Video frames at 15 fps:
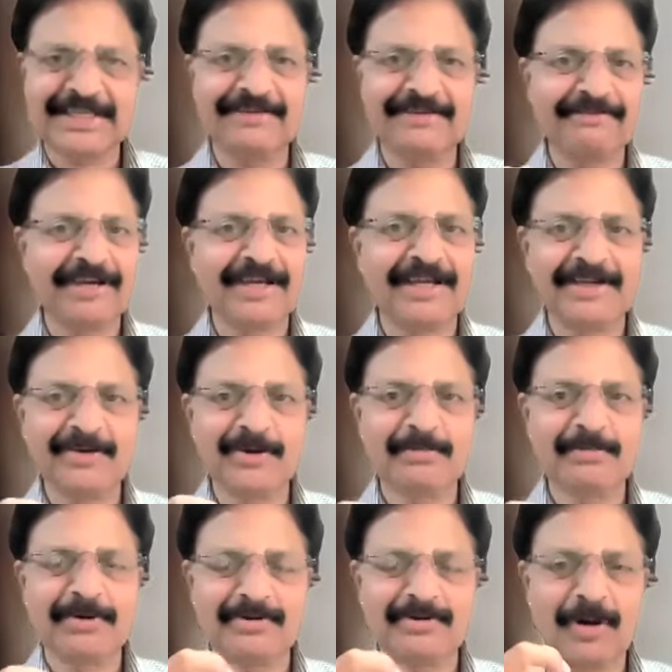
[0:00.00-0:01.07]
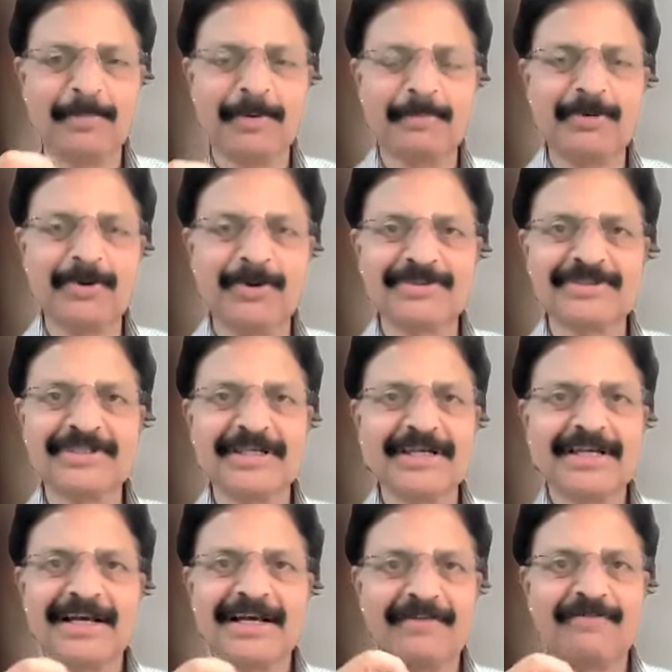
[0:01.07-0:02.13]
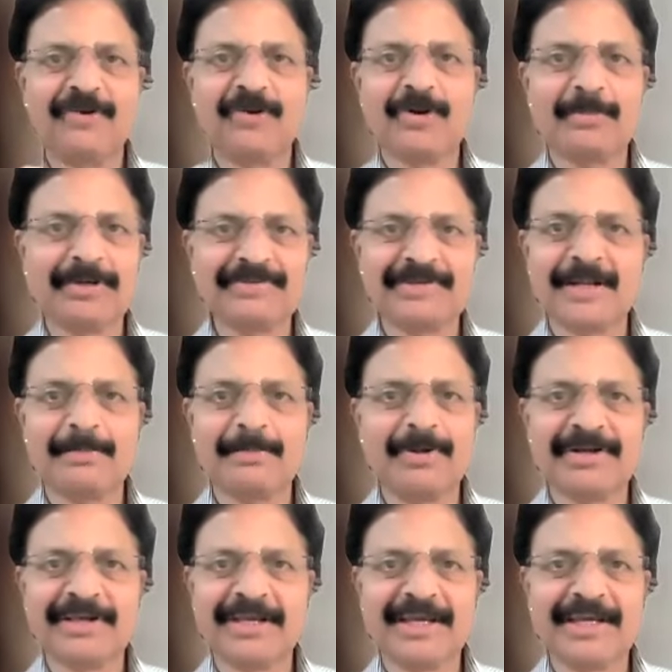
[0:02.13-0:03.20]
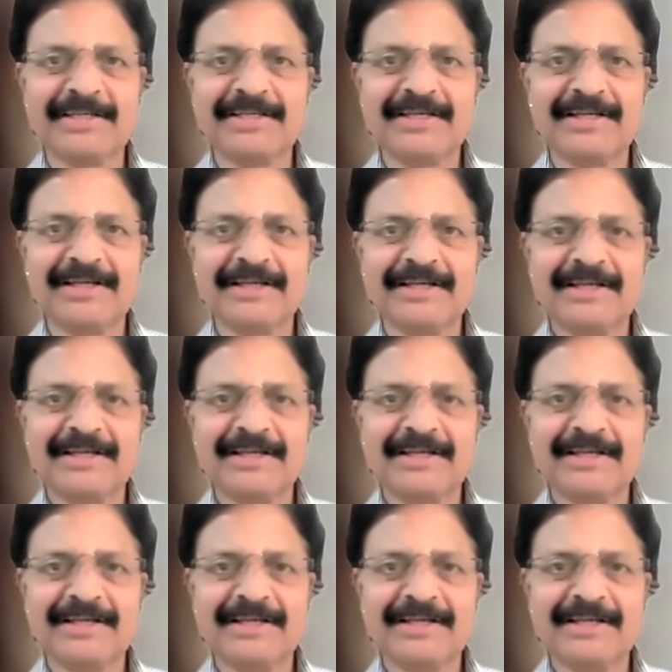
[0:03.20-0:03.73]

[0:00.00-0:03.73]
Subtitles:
just give a top-up dose of neuromuscular blocking.